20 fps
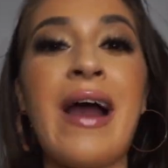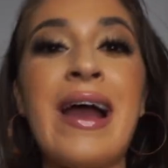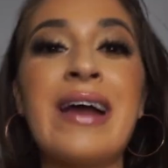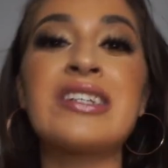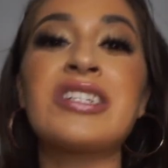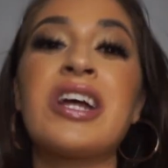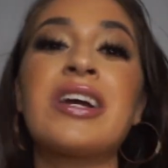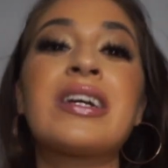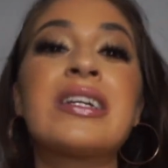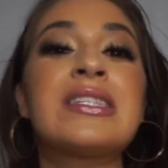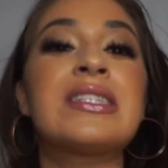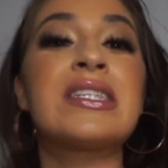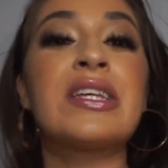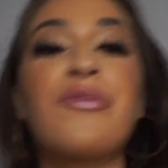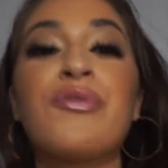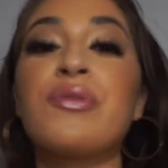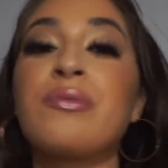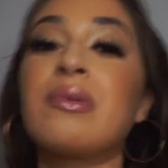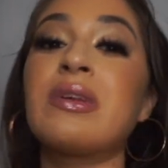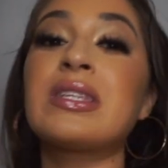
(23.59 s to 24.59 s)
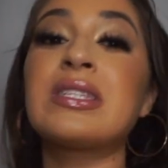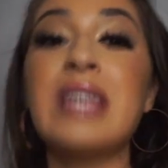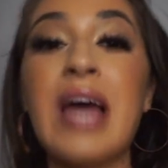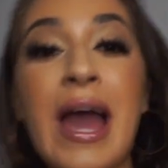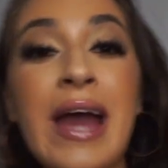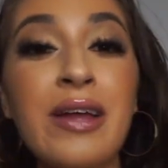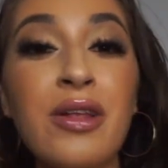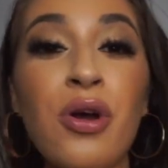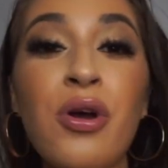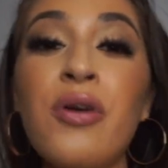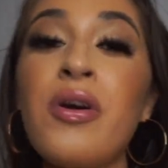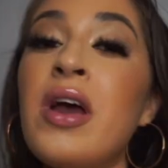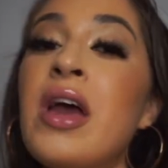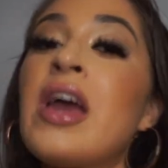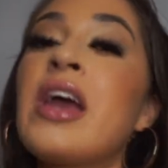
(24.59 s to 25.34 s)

As y'all can see from the title,